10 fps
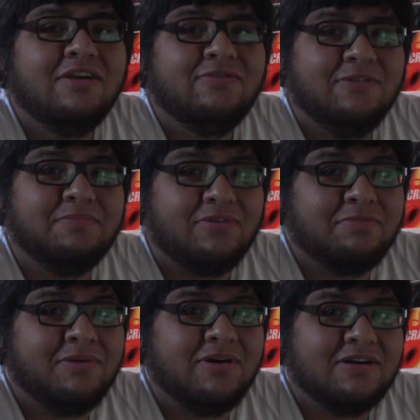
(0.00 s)
For both
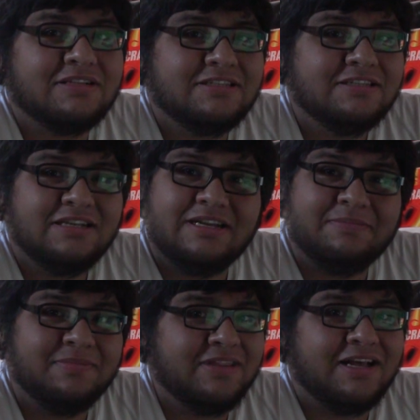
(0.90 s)
parts,
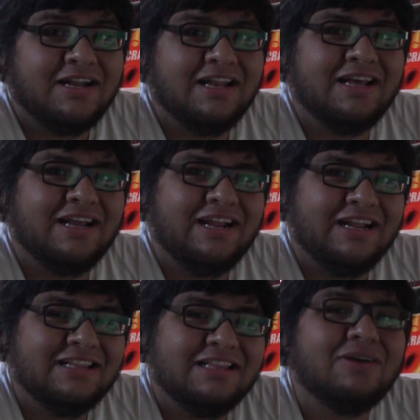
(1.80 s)
I'm not lying.
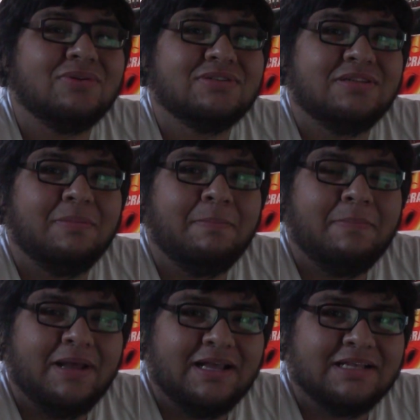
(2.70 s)
That was the
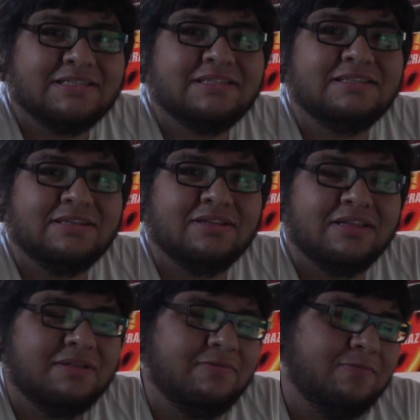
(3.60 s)
best deal
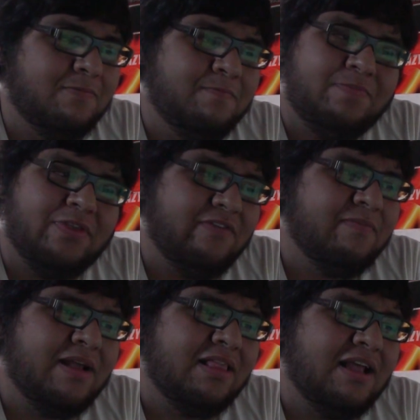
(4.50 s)
of
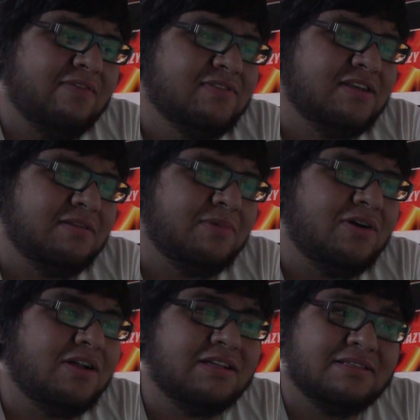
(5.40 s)
my lifetime,
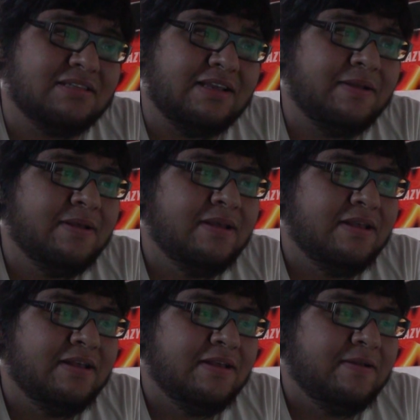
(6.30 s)
honestly.
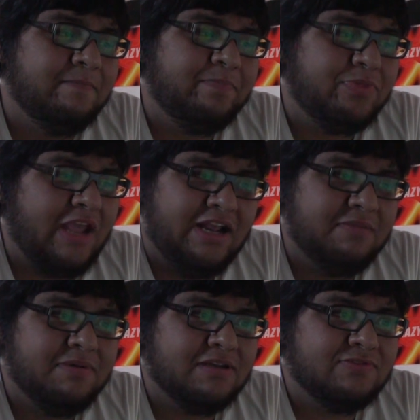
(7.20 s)

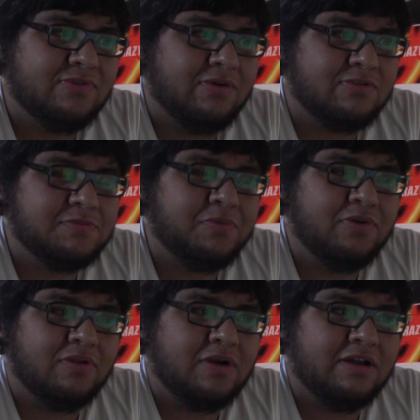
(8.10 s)
$80 for a
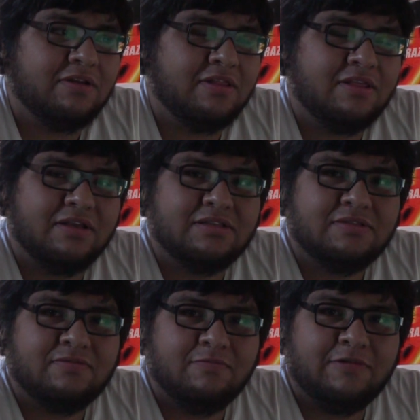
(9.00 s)
spoiler and the
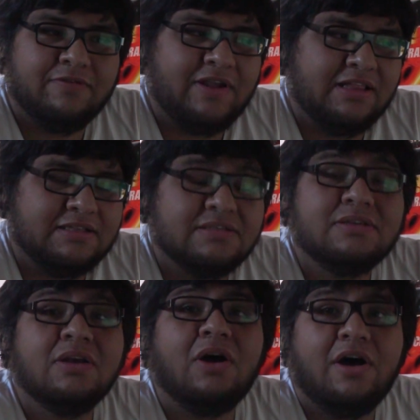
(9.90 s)
rear valence.
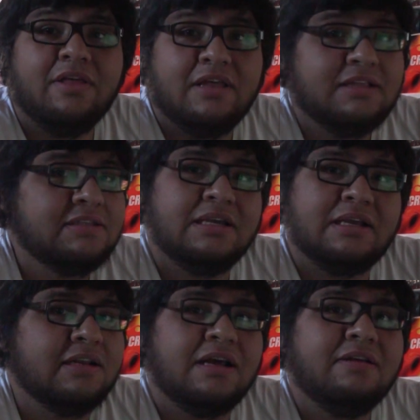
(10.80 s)
Authentic,
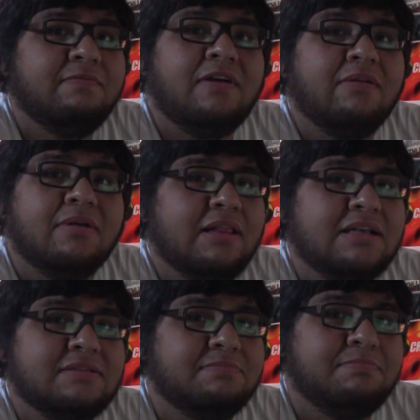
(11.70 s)
not
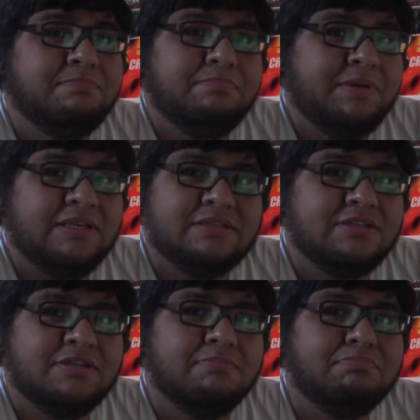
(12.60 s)
fiberglass piece of
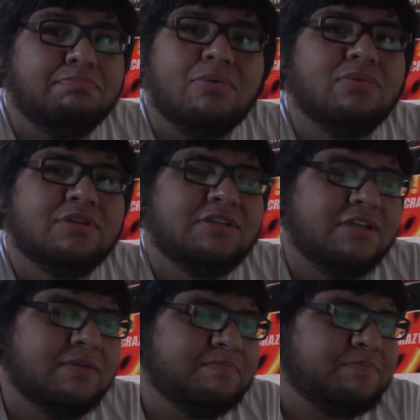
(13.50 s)
shit bullshit.